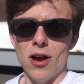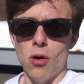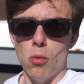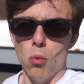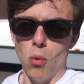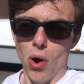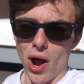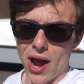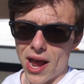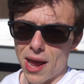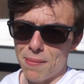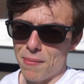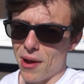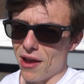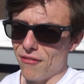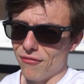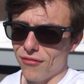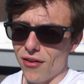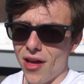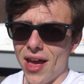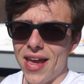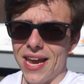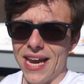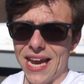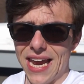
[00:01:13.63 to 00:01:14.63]
why am I
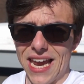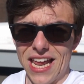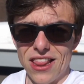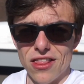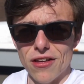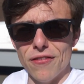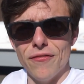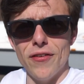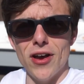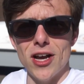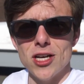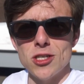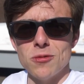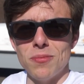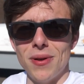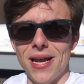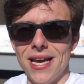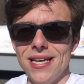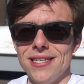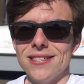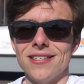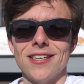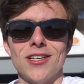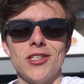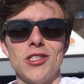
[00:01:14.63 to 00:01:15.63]
flying it in the first
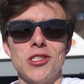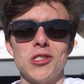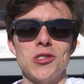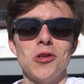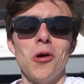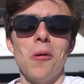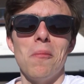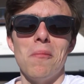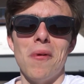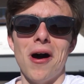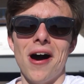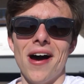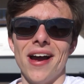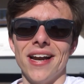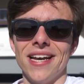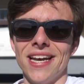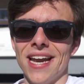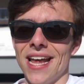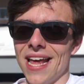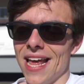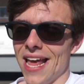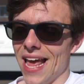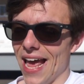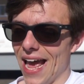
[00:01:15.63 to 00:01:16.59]
place, because it's not mine,